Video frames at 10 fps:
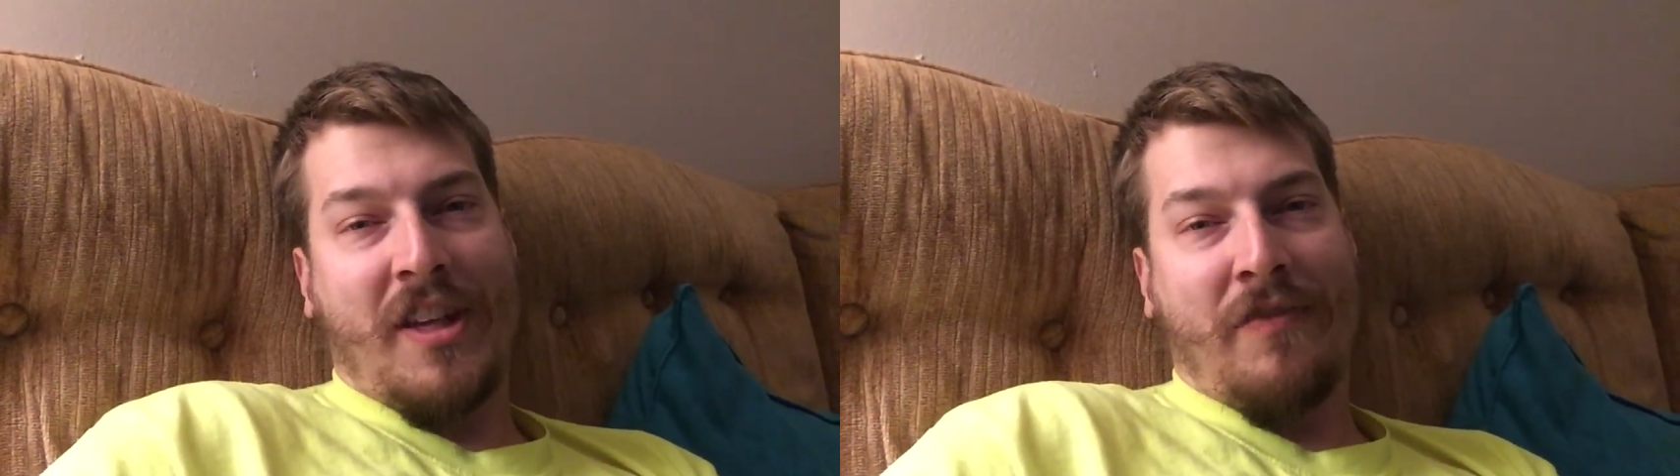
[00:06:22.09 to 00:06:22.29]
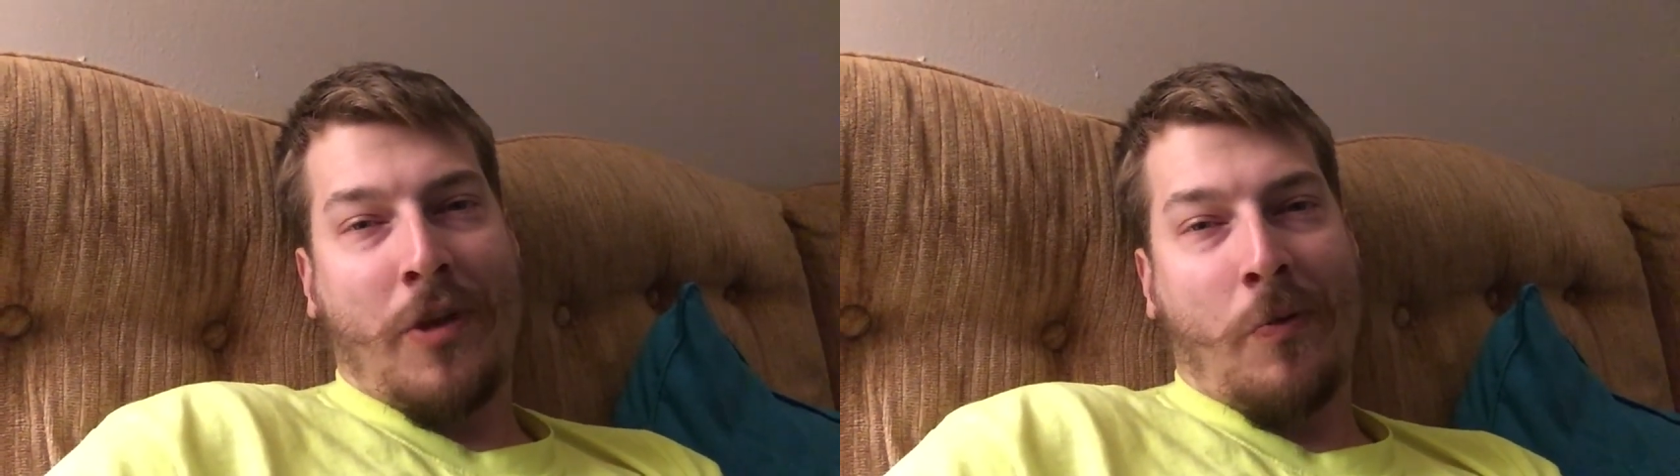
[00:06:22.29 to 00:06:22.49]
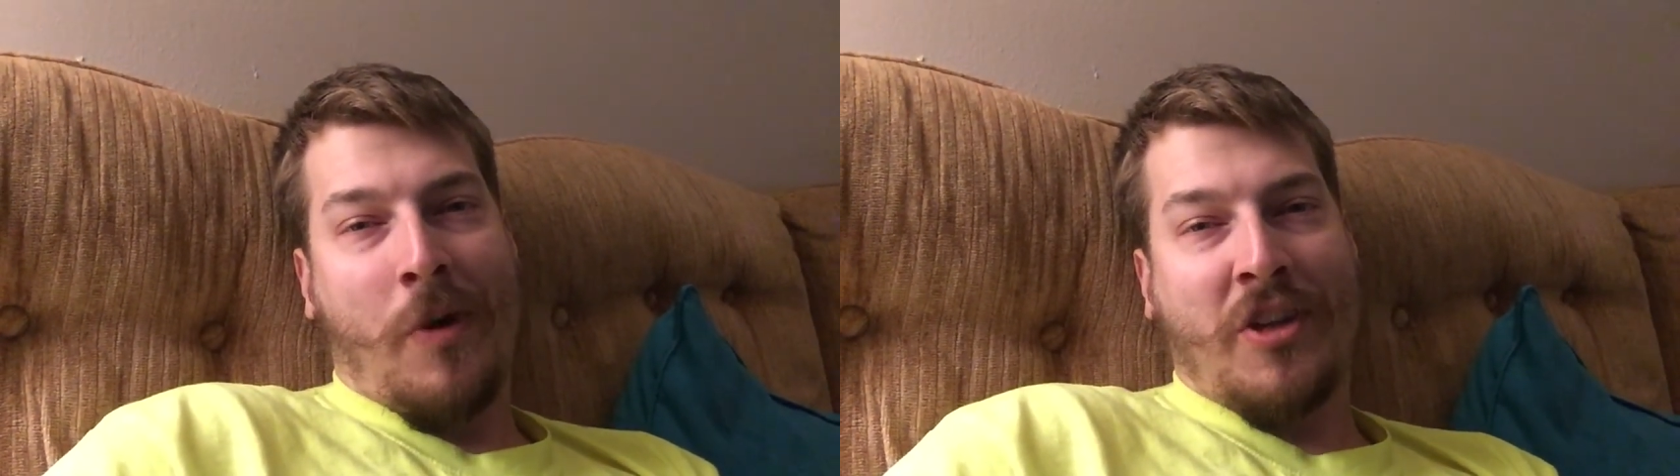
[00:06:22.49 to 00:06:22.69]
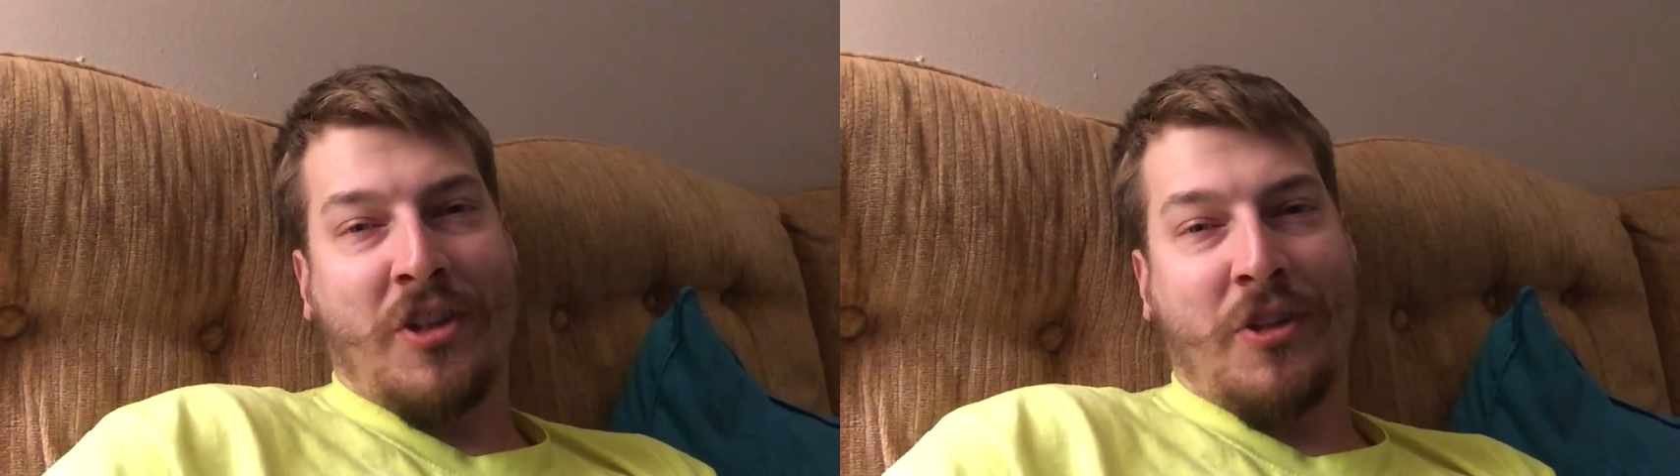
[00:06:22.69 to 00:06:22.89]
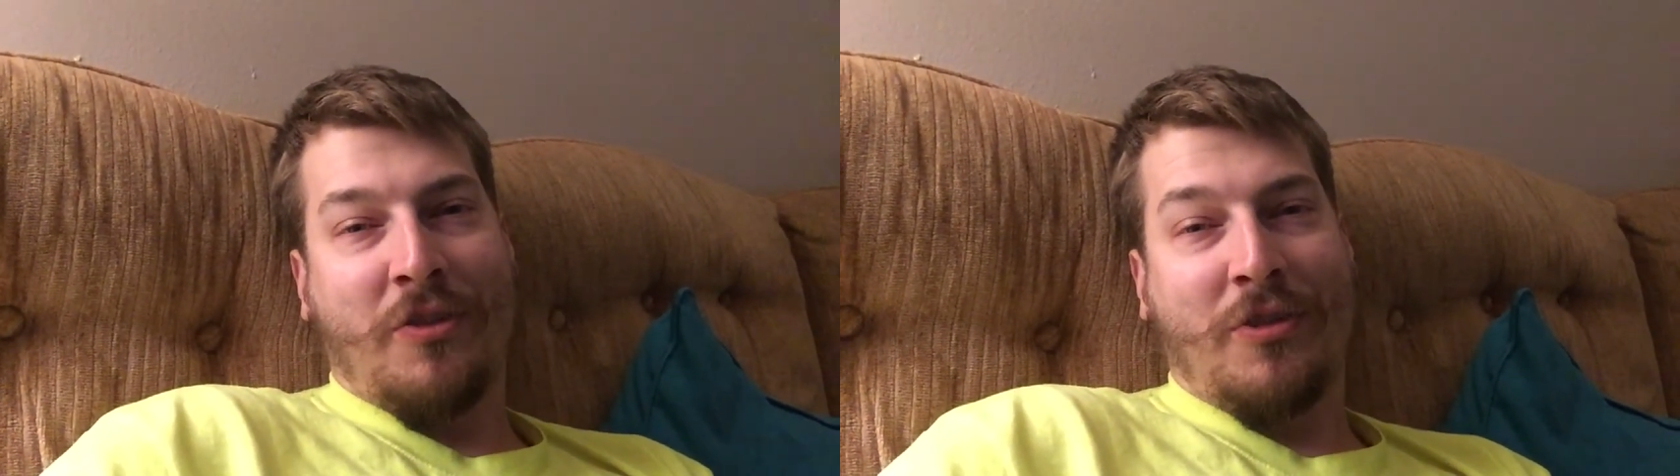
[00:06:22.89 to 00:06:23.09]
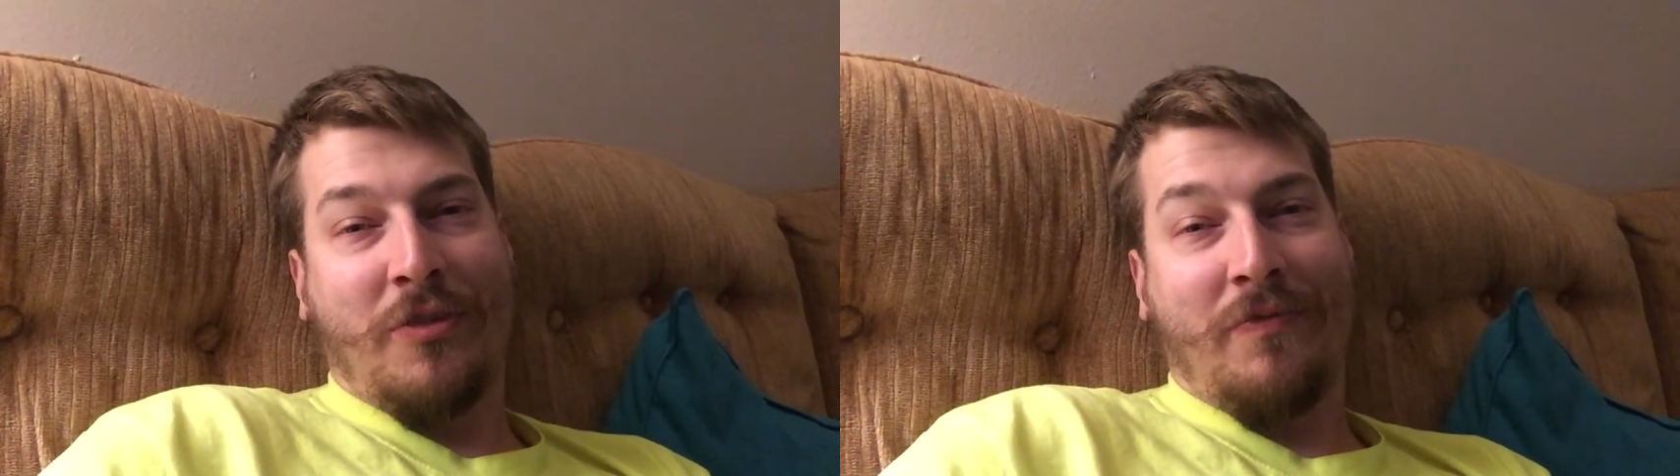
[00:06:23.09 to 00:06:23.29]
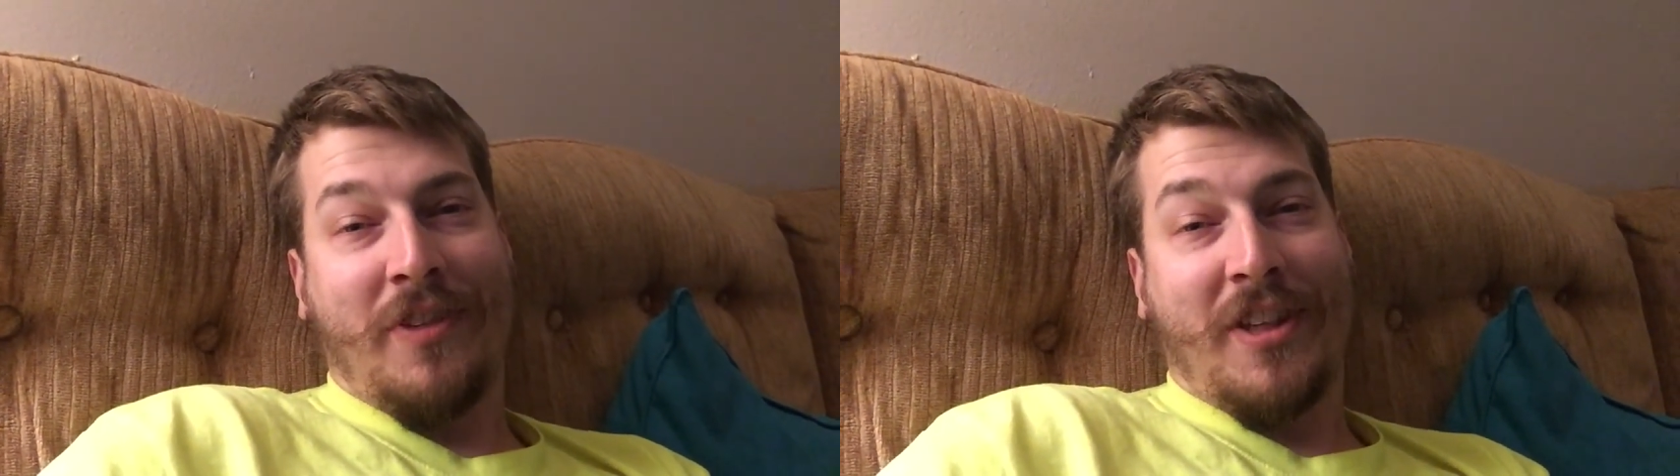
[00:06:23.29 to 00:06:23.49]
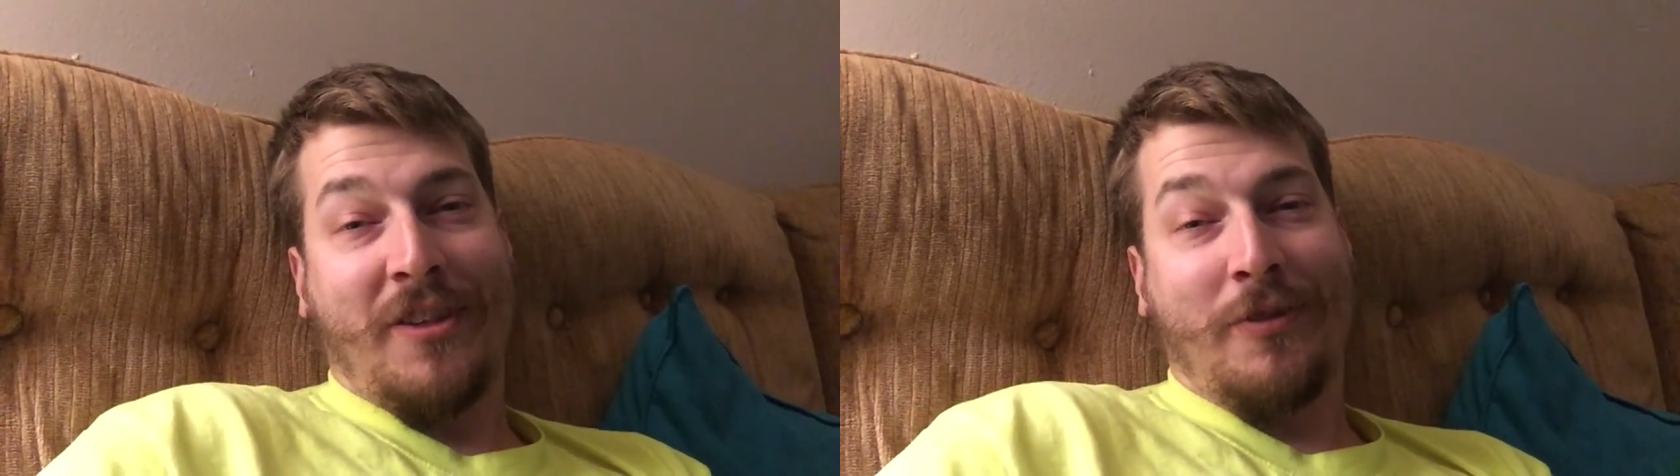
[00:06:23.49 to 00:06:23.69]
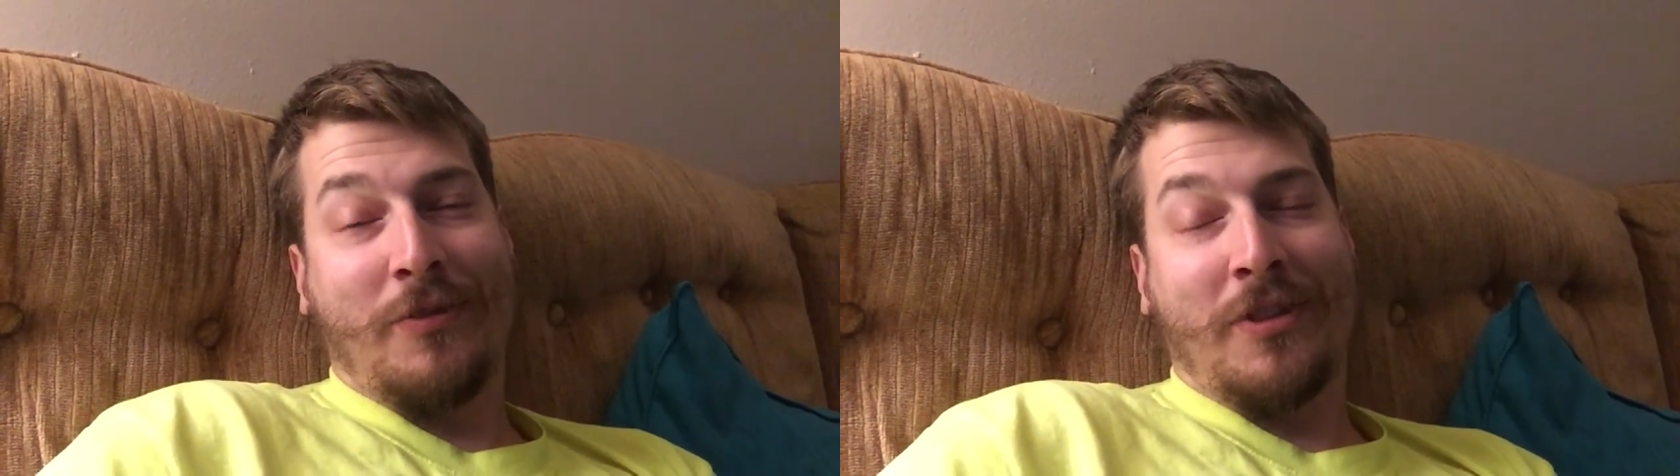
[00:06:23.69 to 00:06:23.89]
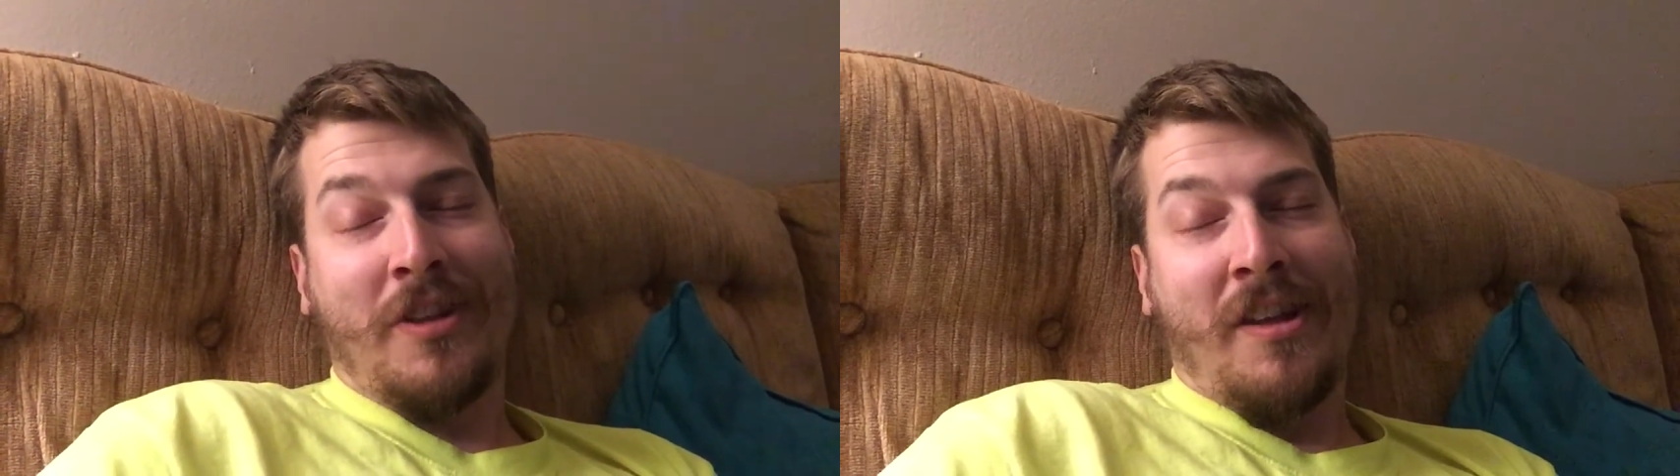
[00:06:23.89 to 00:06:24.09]
evening watching YouTube
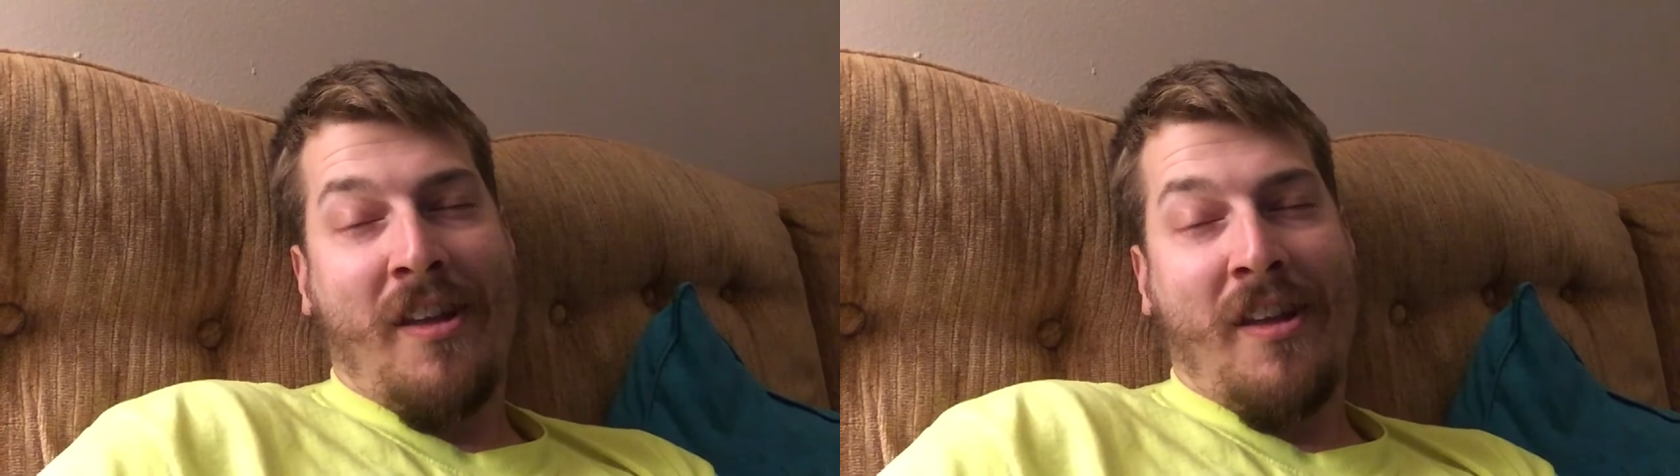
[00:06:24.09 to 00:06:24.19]
videos.